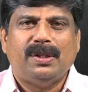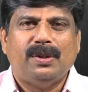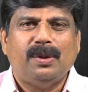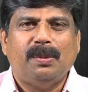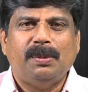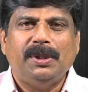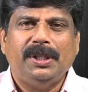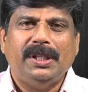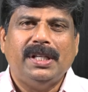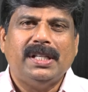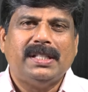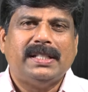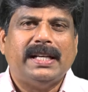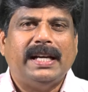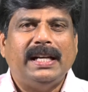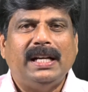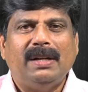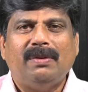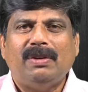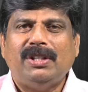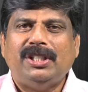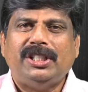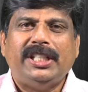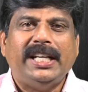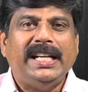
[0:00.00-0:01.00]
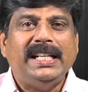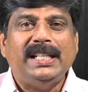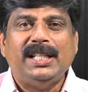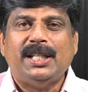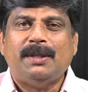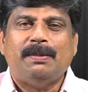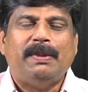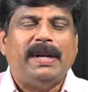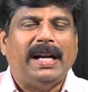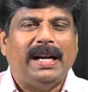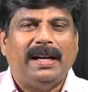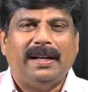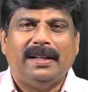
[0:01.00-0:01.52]
so many years. I never changed this
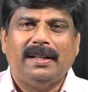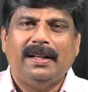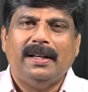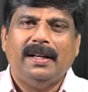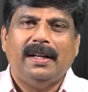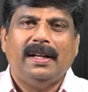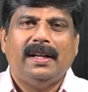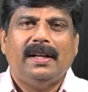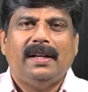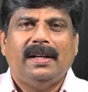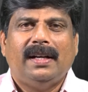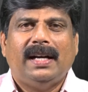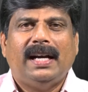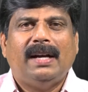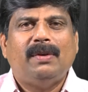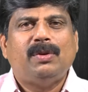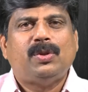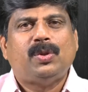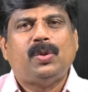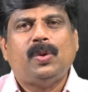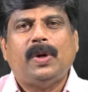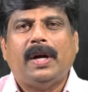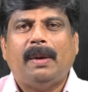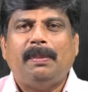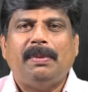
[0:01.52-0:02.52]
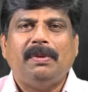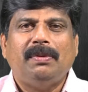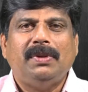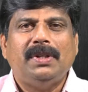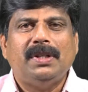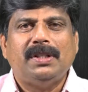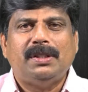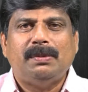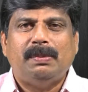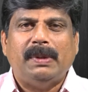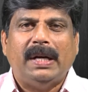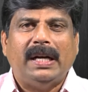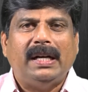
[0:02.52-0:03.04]
brand. I was so happy with
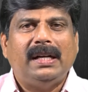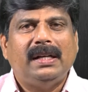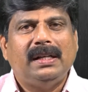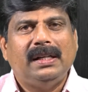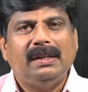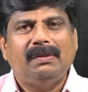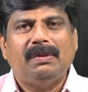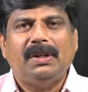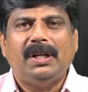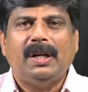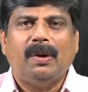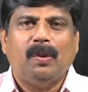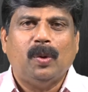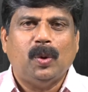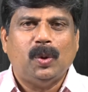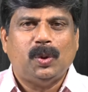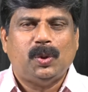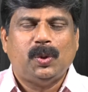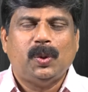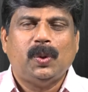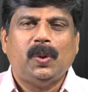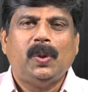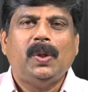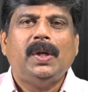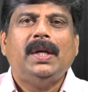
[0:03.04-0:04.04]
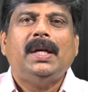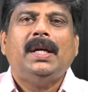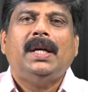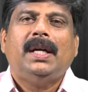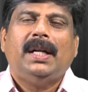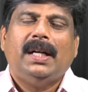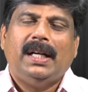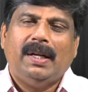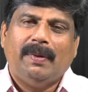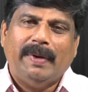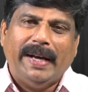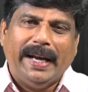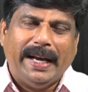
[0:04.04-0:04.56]
this brand, even now also.
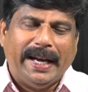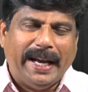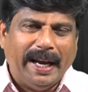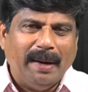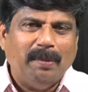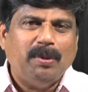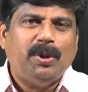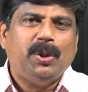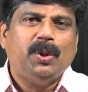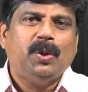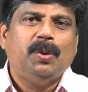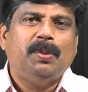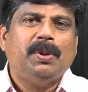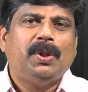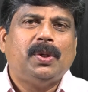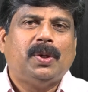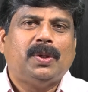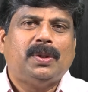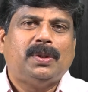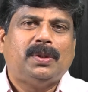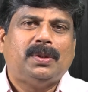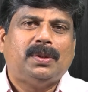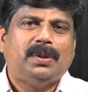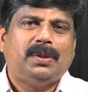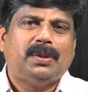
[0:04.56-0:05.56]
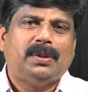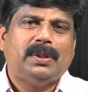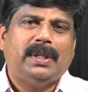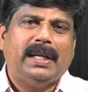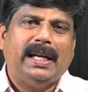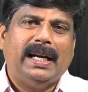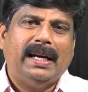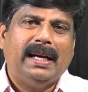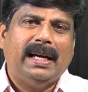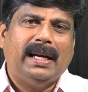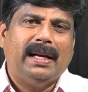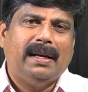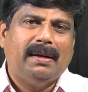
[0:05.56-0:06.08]
Now I came to you because
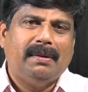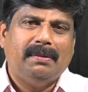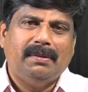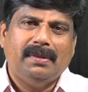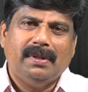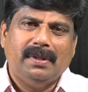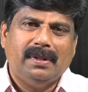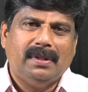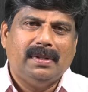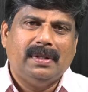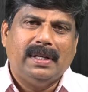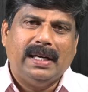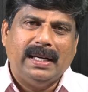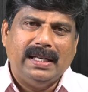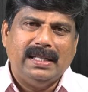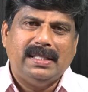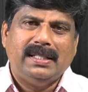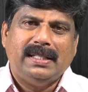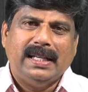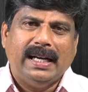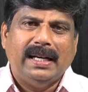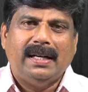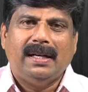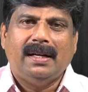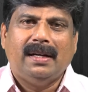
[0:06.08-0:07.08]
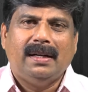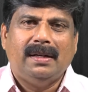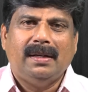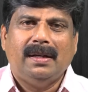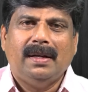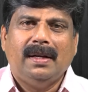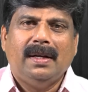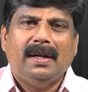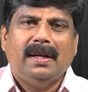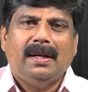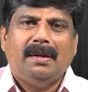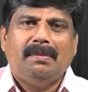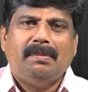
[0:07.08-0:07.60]
I started
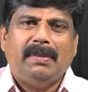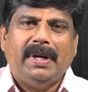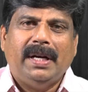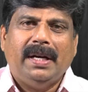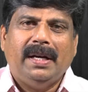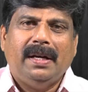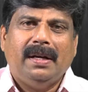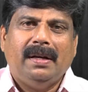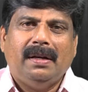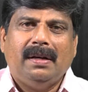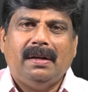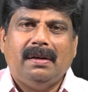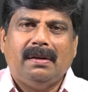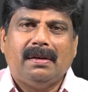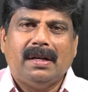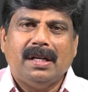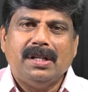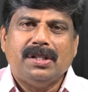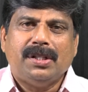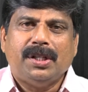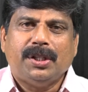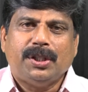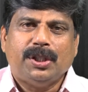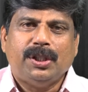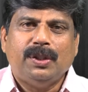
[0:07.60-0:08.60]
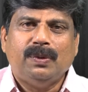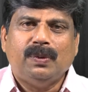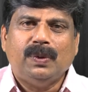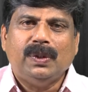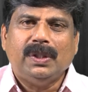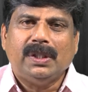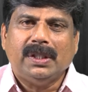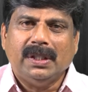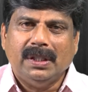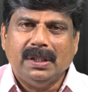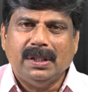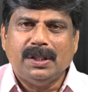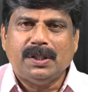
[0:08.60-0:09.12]
my construction
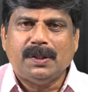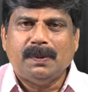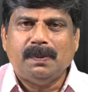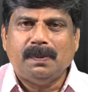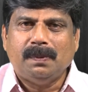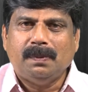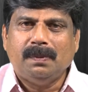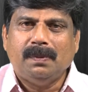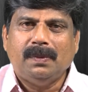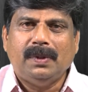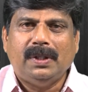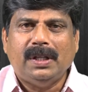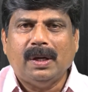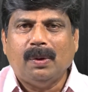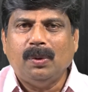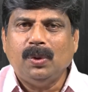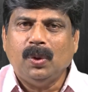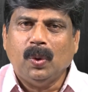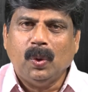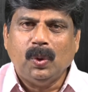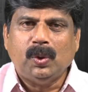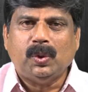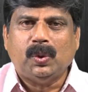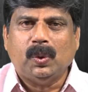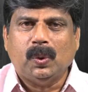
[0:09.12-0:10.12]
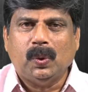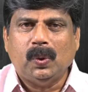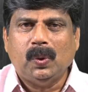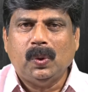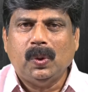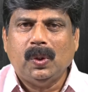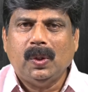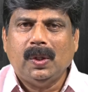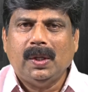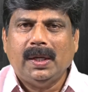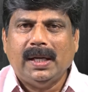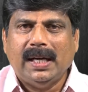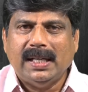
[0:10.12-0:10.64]
work in this town also
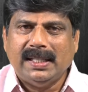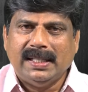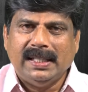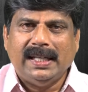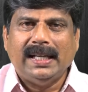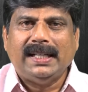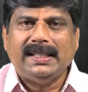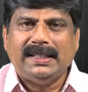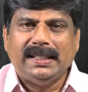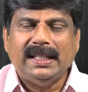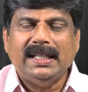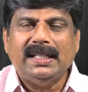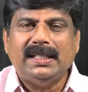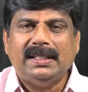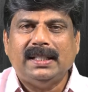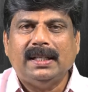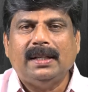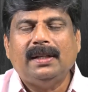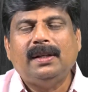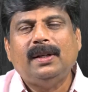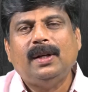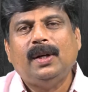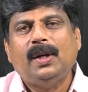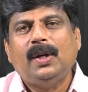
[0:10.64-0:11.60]
as an extension.